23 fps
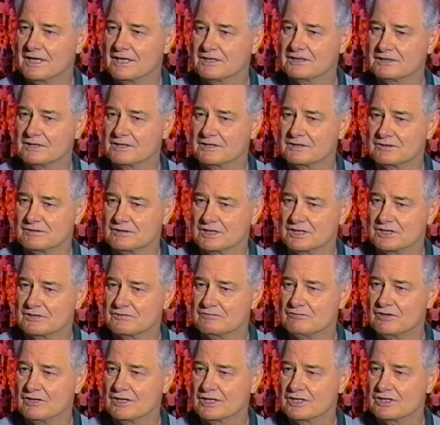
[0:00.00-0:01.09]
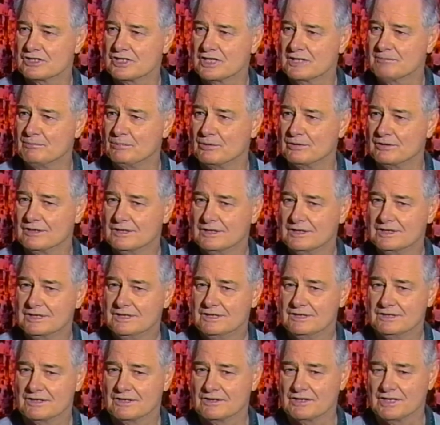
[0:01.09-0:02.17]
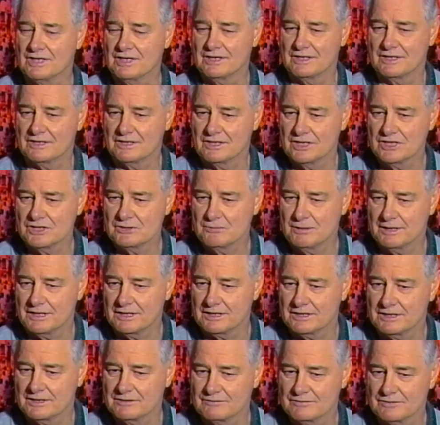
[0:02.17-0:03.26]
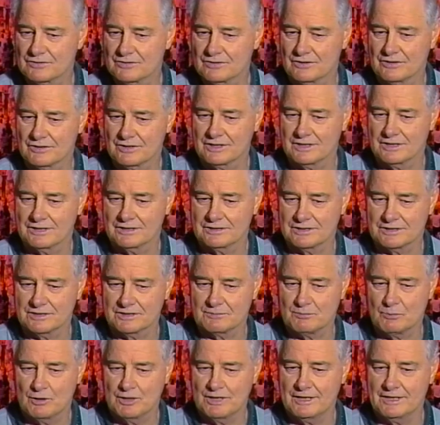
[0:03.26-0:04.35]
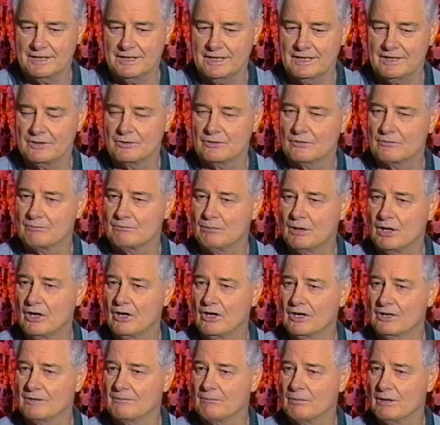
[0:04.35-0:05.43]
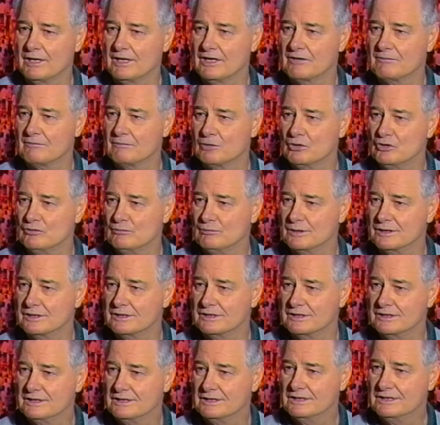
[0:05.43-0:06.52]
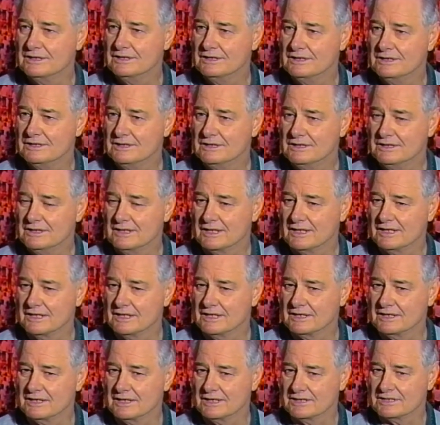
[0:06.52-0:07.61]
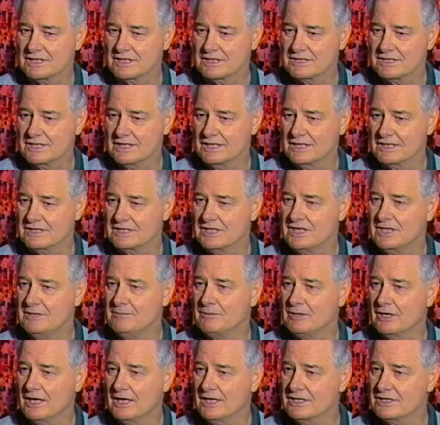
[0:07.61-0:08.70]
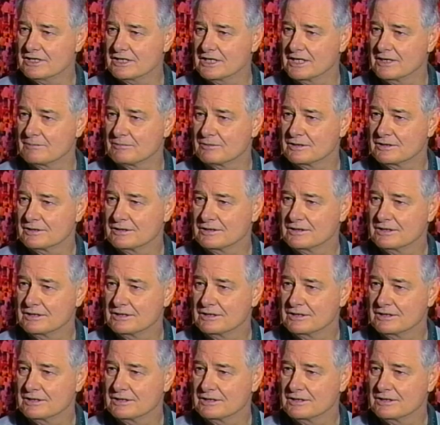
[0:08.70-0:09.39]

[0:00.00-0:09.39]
It's very simple. The thing that does make it difficult is it's predicated on ball and player movement. And as I say, a team concept.